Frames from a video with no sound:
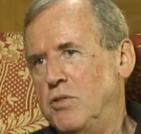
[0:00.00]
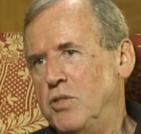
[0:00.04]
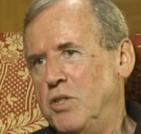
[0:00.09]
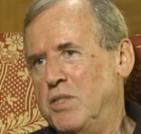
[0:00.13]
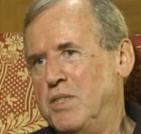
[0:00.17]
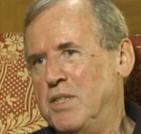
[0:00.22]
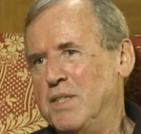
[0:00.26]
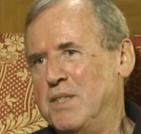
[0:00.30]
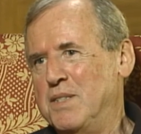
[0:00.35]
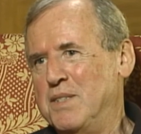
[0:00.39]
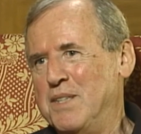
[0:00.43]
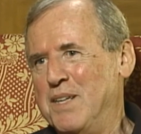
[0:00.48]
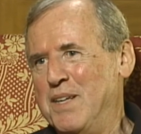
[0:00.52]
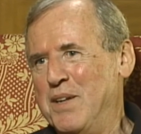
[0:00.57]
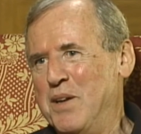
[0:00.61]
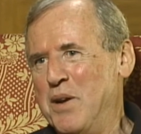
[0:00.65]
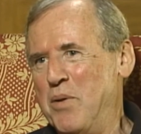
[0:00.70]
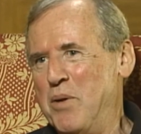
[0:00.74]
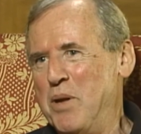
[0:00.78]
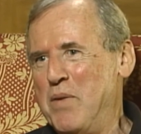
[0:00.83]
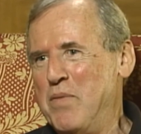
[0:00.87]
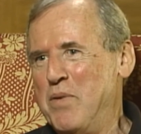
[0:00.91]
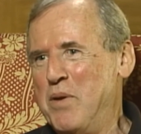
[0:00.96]
Jesus, you
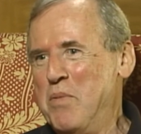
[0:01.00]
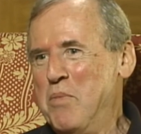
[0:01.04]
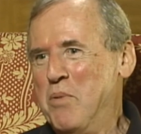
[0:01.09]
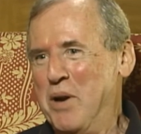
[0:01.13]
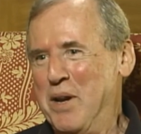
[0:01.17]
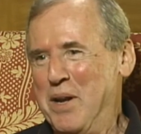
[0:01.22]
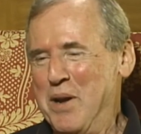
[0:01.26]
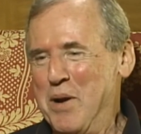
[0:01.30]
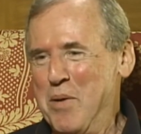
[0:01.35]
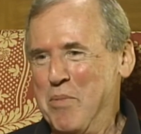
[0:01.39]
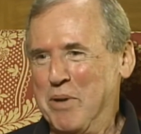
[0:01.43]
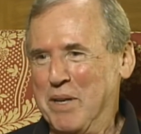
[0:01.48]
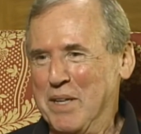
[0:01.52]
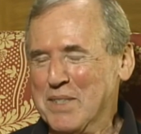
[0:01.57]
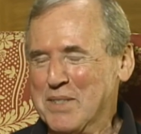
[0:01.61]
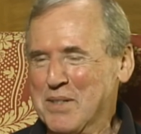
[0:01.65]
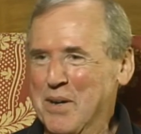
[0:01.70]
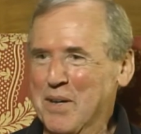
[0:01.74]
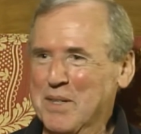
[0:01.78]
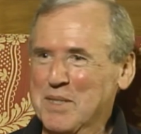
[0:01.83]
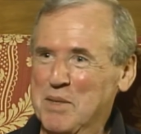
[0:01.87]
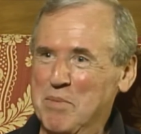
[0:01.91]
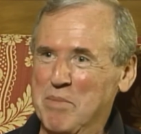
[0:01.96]
know, even when nobody
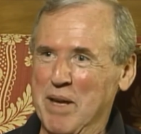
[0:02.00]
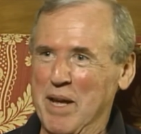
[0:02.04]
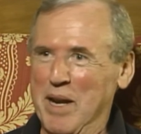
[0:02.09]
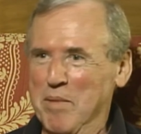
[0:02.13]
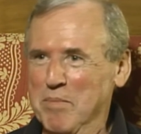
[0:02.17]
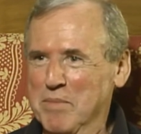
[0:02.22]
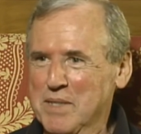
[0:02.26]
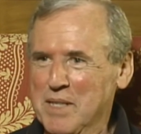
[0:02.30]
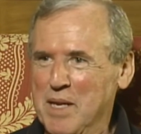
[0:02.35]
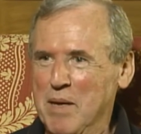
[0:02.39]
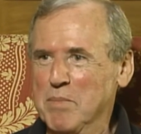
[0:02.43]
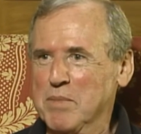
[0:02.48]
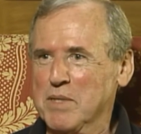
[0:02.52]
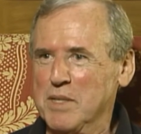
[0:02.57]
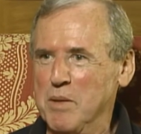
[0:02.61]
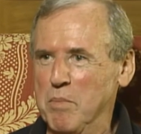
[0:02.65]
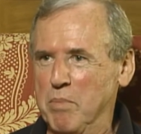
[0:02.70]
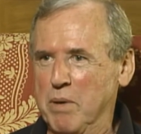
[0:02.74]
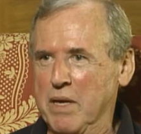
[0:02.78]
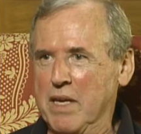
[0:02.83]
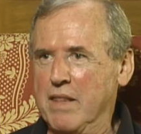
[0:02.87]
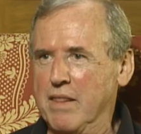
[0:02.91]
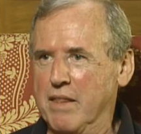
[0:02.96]
talks about him, seems to
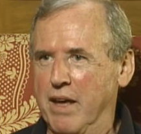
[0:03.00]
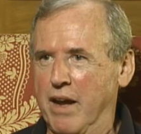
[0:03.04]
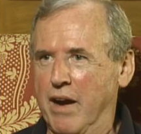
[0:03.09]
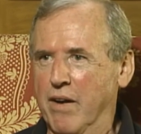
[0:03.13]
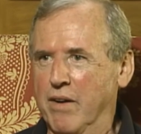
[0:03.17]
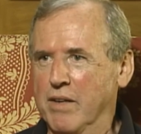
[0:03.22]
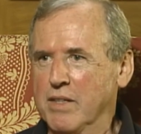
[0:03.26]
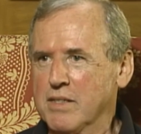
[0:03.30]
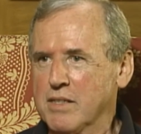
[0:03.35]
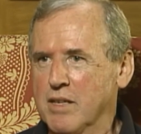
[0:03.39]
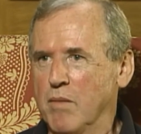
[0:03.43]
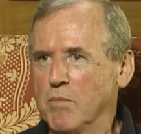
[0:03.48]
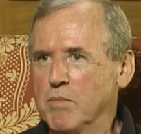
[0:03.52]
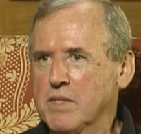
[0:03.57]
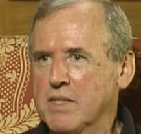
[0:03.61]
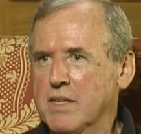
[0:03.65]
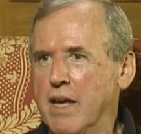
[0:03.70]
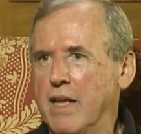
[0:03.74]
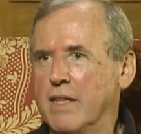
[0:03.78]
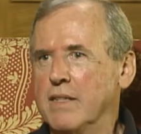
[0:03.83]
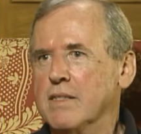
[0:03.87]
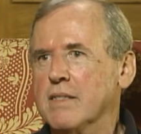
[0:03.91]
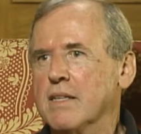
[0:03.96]
be there in some
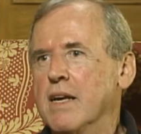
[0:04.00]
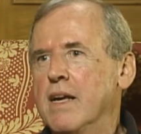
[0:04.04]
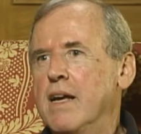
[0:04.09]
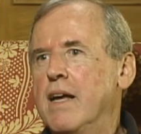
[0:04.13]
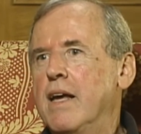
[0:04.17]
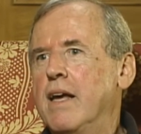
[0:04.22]
sense.